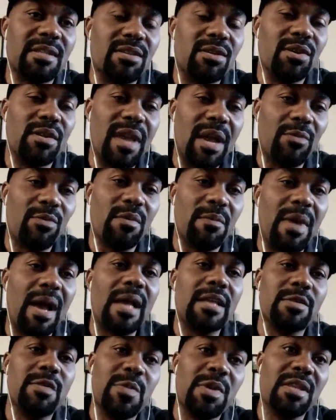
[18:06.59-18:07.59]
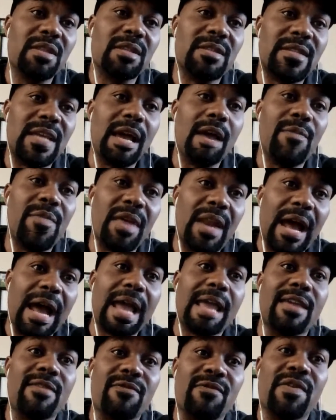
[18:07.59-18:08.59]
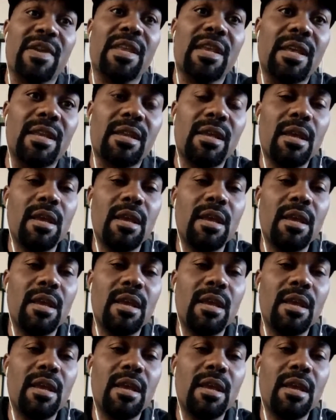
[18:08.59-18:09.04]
that reminds me of the time that I invented.